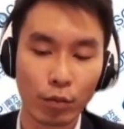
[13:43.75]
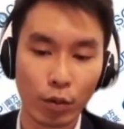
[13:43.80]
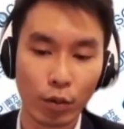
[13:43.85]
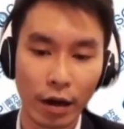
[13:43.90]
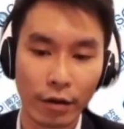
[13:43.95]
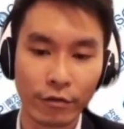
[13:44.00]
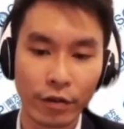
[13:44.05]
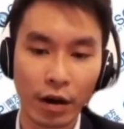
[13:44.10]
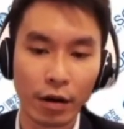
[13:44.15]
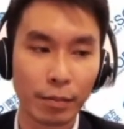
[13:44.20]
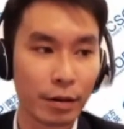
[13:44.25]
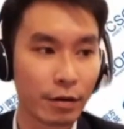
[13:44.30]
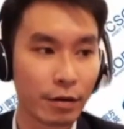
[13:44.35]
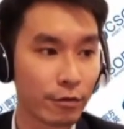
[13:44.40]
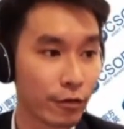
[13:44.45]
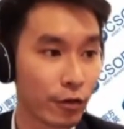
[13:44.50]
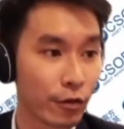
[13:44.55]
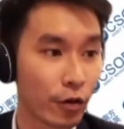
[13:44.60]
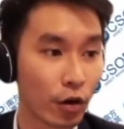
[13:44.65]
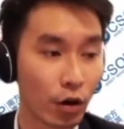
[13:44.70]
environment
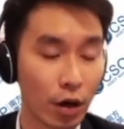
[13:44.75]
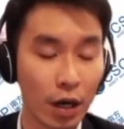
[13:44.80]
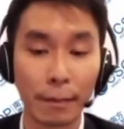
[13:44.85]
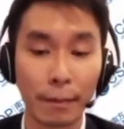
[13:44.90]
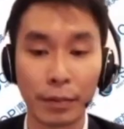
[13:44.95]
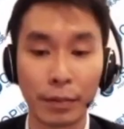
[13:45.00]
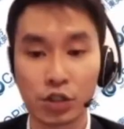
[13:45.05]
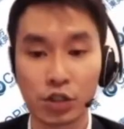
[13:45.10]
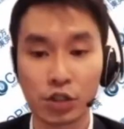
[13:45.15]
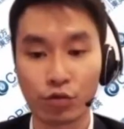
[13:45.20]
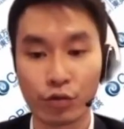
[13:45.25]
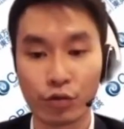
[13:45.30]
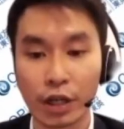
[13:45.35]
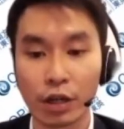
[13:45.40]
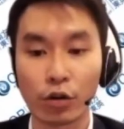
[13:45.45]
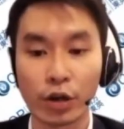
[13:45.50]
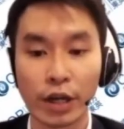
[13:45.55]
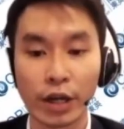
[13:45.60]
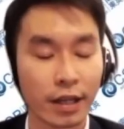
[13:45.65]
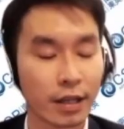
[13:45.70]
for companies to
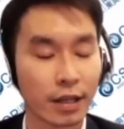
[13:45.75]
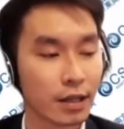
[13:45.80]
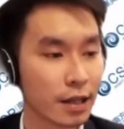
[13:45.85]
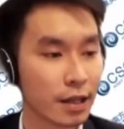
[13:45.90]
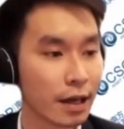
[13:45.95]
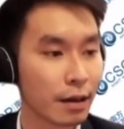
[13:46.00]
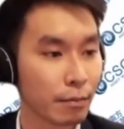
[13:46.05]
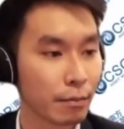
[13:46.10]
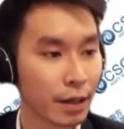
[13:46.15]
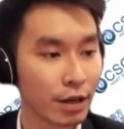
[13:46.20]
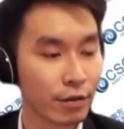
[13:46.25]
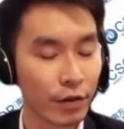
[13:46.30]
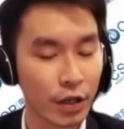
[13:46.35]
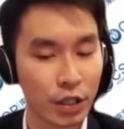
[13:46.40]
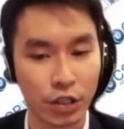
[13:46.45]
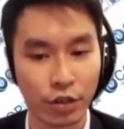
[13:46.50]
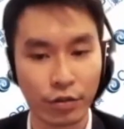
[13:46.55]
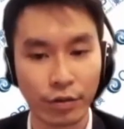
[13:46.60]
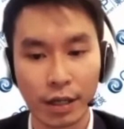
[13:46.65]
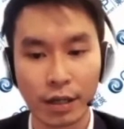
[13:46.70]
relocate their
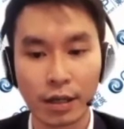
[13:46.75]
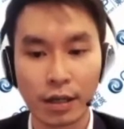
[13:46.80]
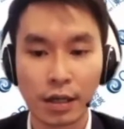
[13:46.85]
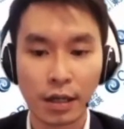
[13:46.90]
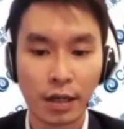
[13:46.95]
manufacturing,